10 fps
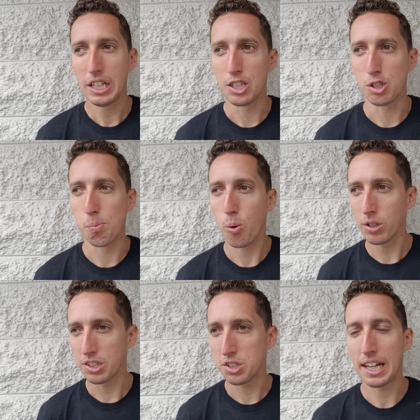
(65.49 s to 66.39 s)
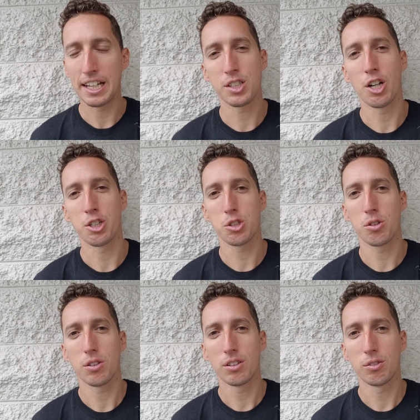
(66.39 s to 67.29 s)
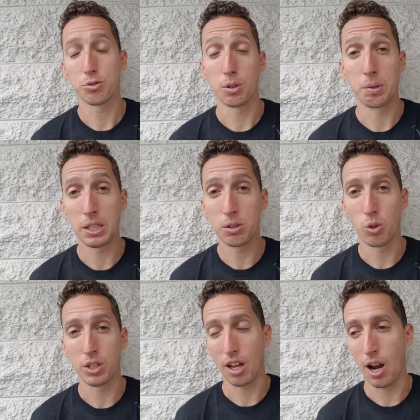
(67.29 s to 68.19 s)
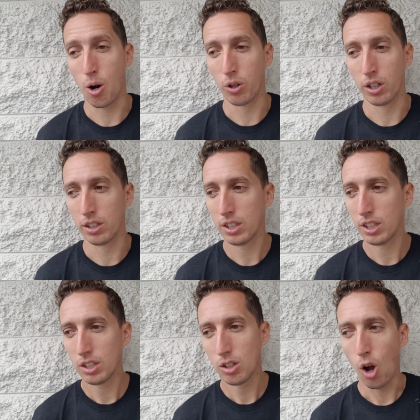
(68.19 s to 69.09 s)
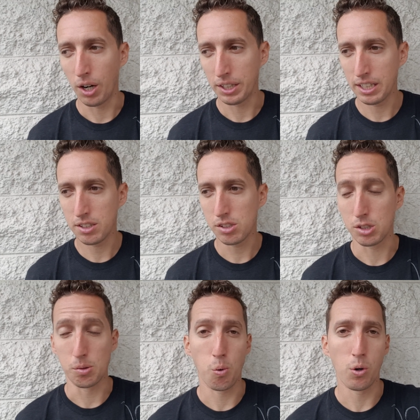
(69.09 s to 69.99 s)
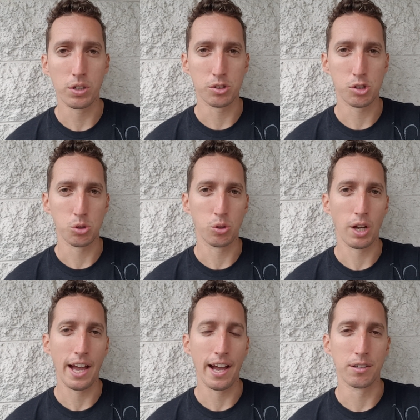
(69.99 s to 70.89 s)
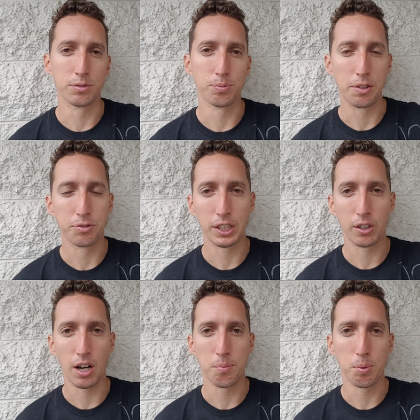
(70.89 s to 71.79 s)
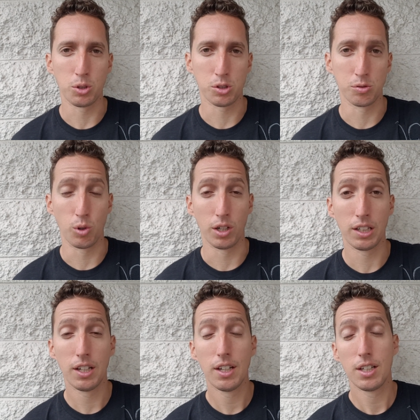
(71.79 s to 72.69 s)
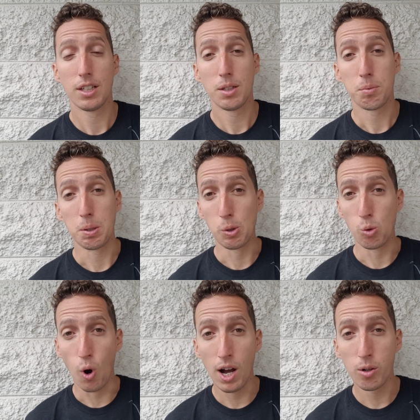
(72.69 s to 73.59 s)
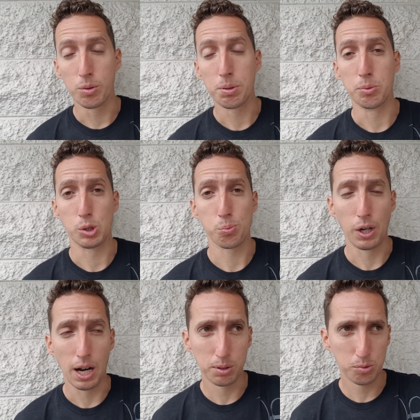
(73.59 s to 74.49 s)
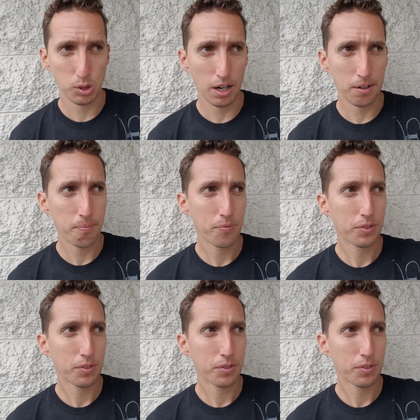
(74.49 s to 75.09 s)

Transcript: It's important to stay in touch for me with our audience. It's important to have my finger on the pulse of what people want, what people's problems are.